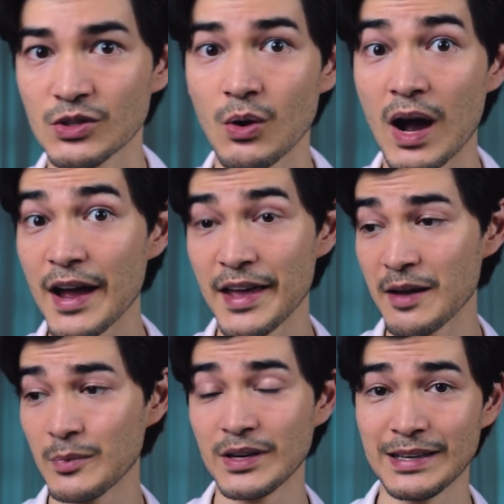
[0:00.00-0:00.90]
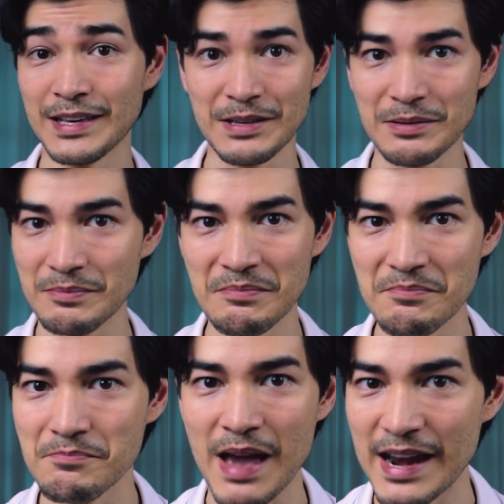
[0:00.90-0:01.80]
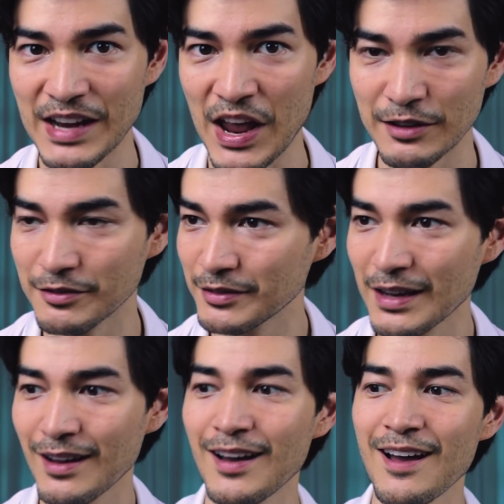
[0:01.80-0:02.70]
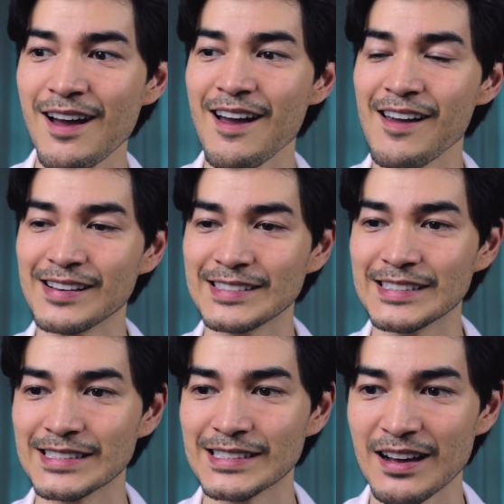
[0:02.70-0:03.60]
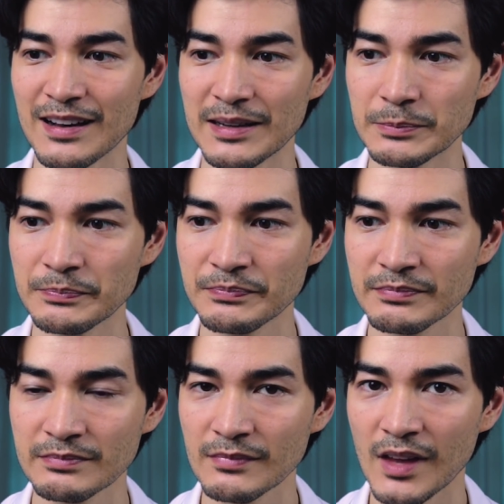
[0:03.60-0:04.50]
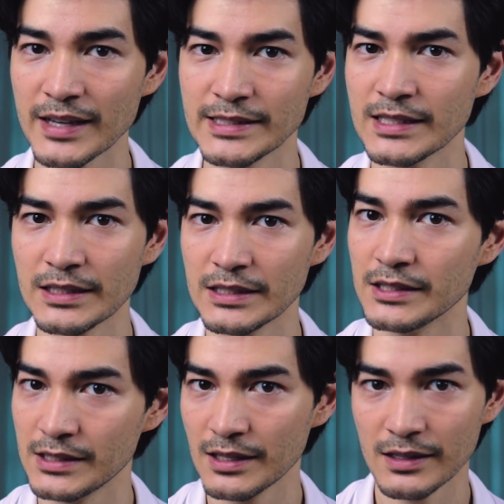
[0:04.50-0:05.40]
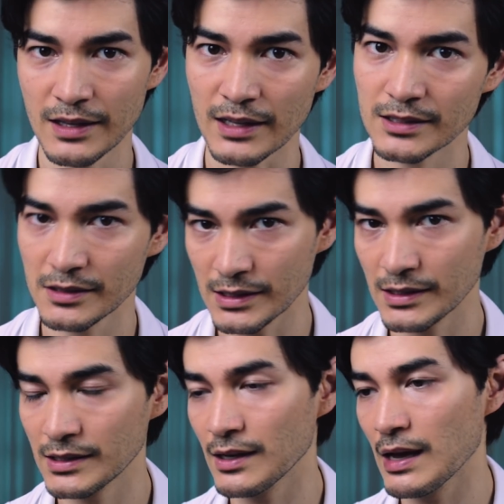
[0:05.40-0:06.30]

So I am a man cave And I didn't eat yesterday.